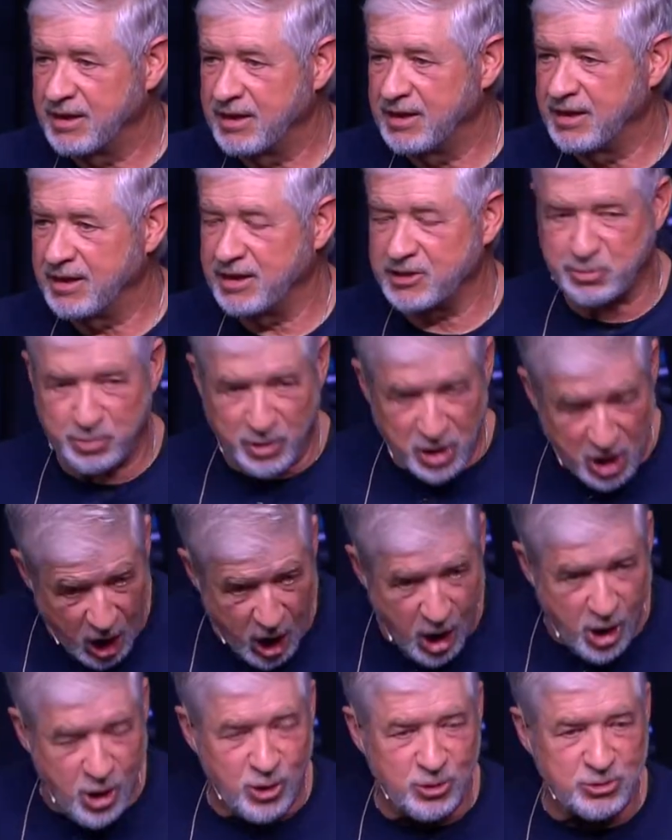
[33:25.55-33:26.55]
It's
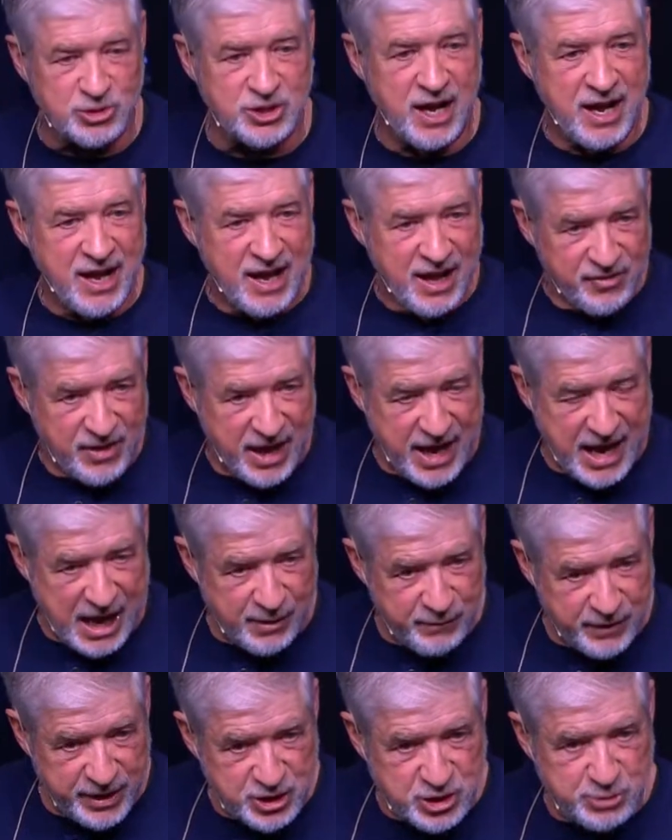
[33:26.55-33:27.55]
because they have
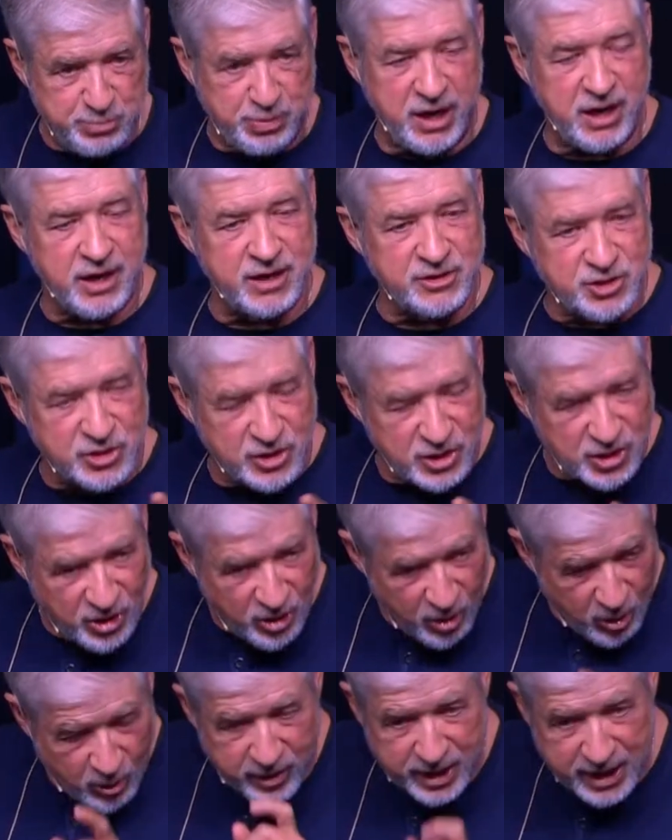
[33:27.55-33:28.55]
experienced the
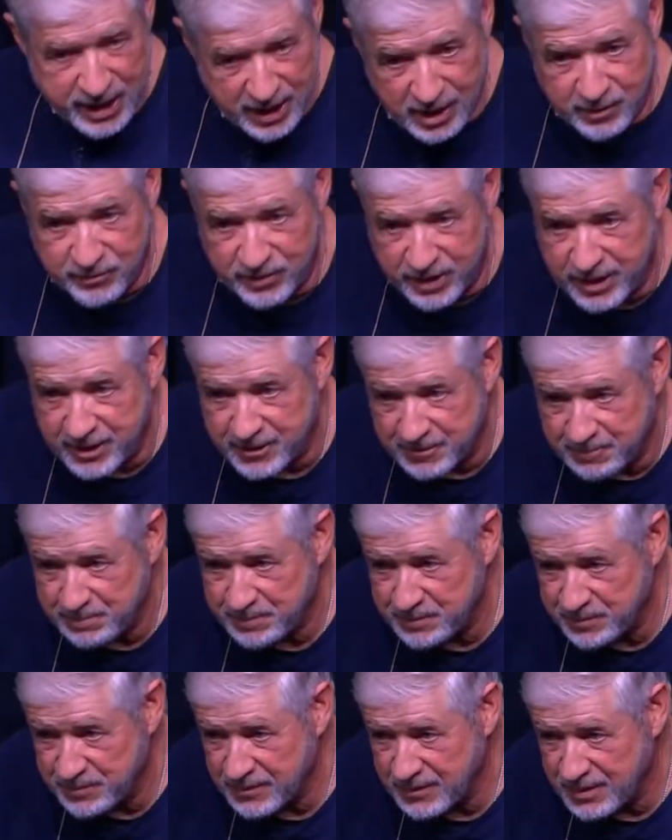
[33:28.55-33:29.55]
glory of it
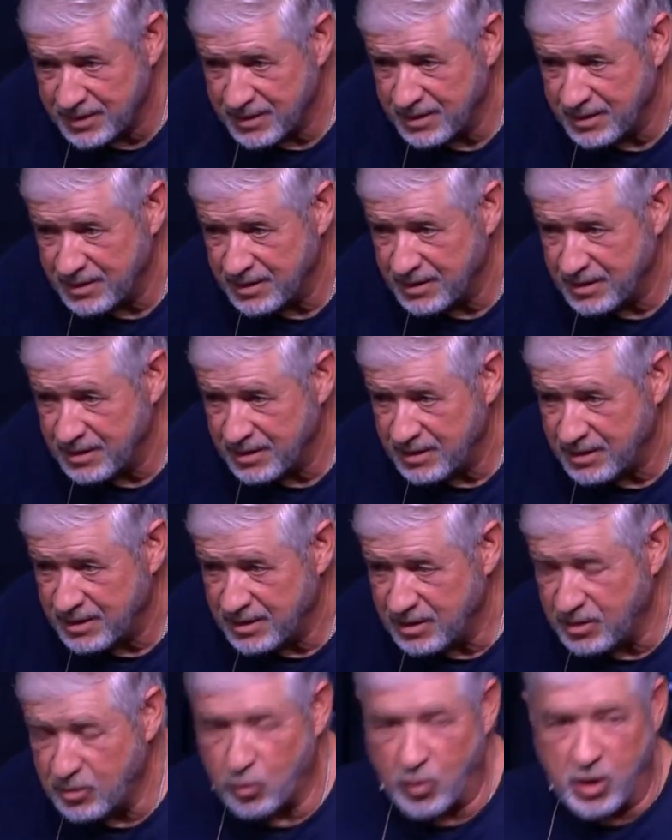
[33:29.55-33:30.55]

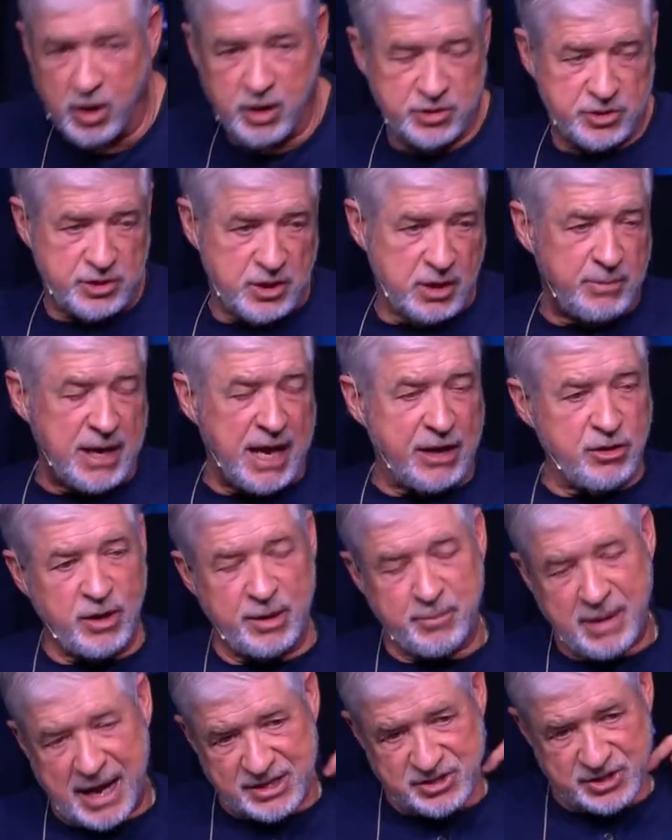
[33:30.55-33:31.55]
or worship. Now,
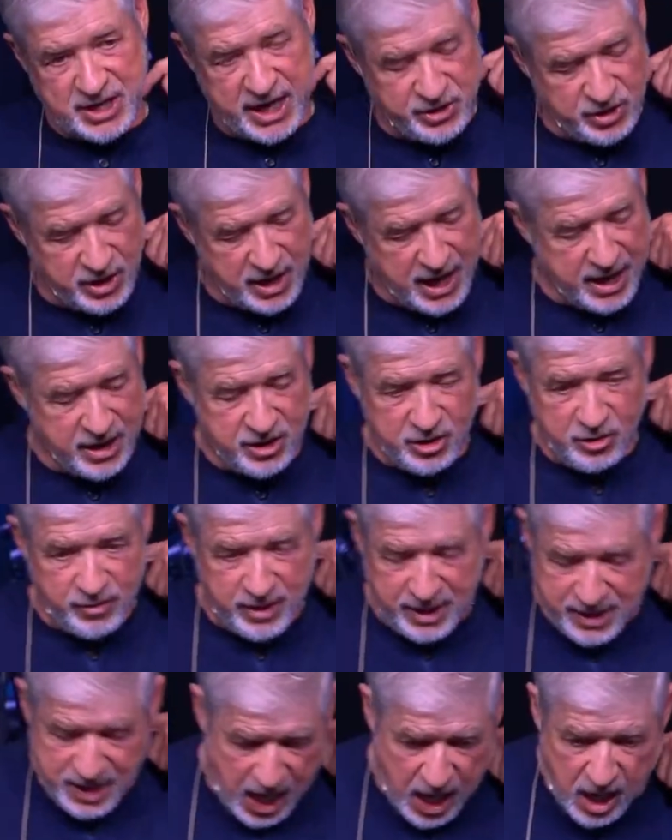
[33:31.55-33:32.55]
am I saying you got to do
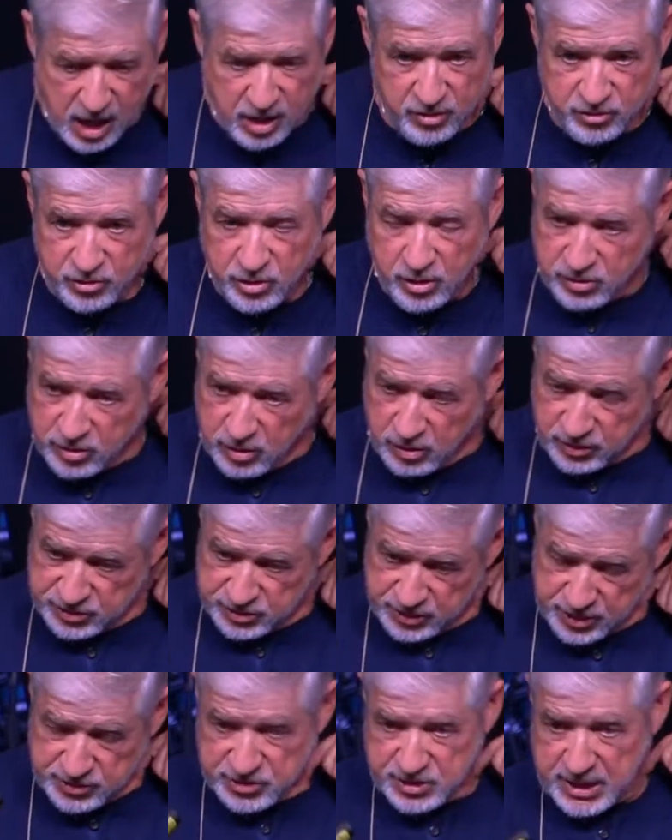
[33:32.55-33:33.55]
that? No, you can do it
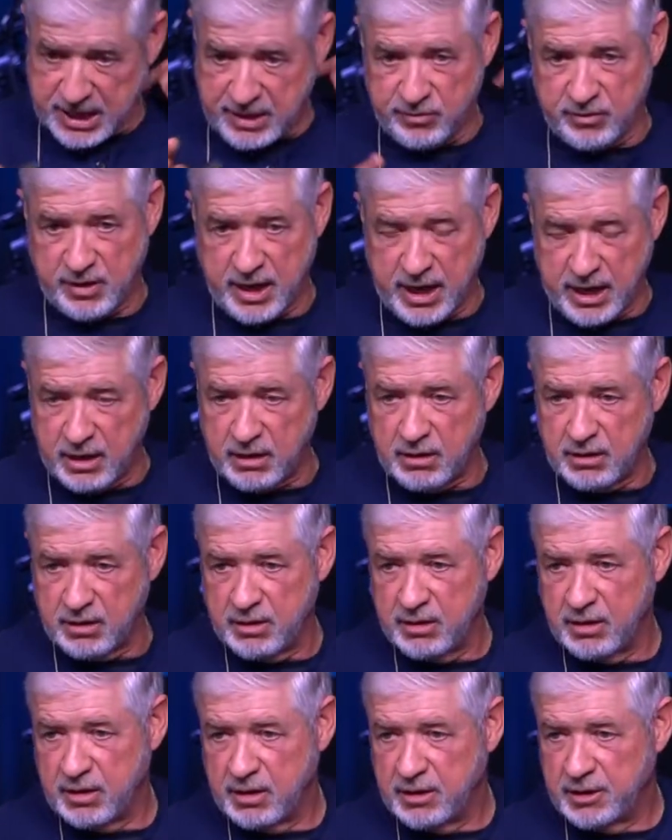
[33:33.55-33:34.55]
just sitting there.
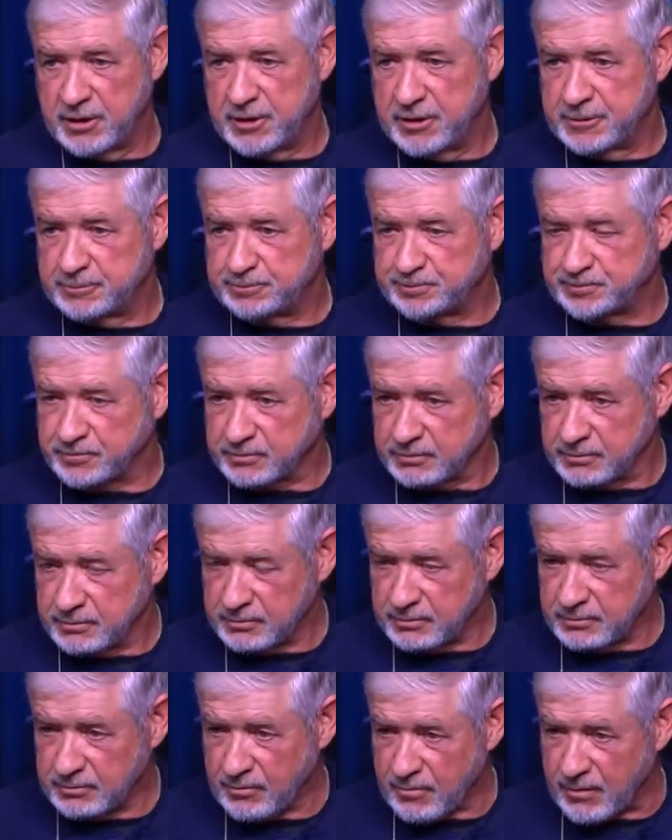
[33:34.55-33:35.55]

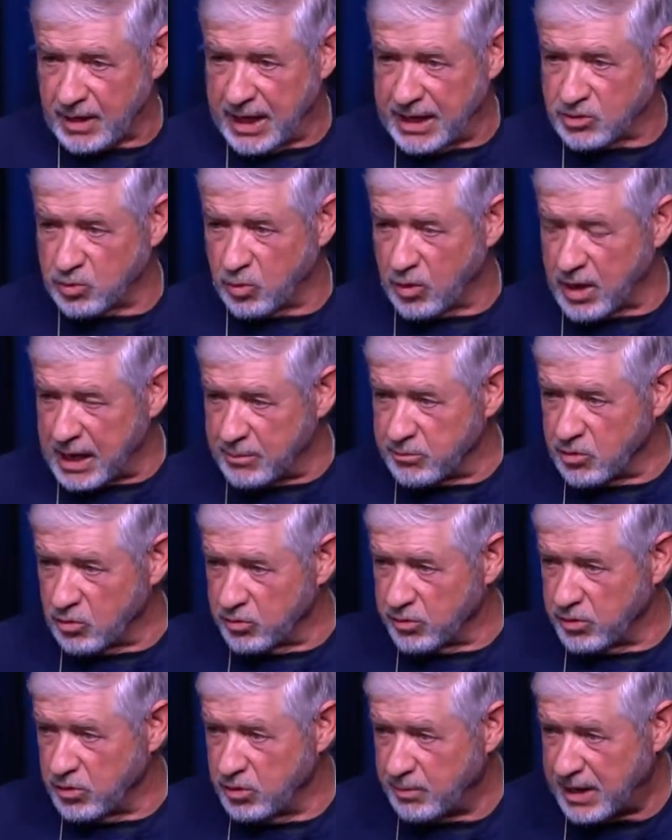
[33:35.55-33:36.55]
That's where I'm going
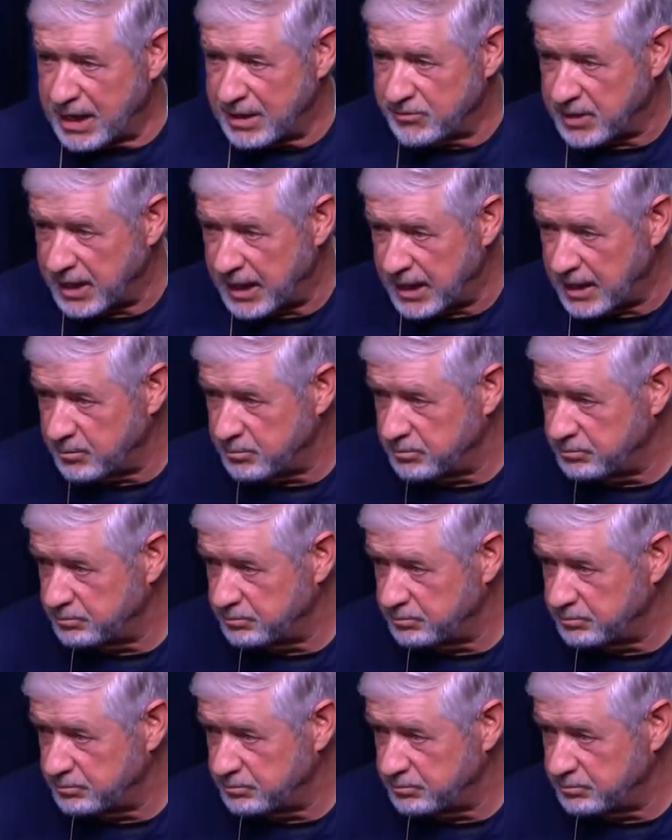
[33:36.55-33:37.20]
to do my time